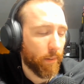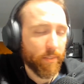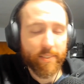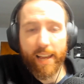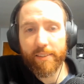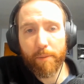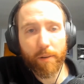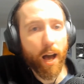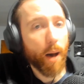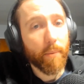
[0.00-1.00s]
stand up
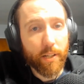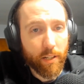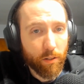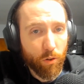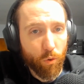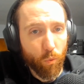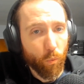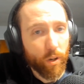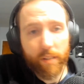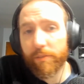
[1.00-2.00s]
comedy,
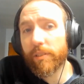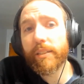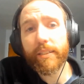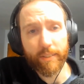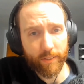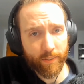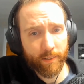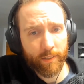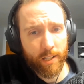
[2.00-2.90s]
whatever it is.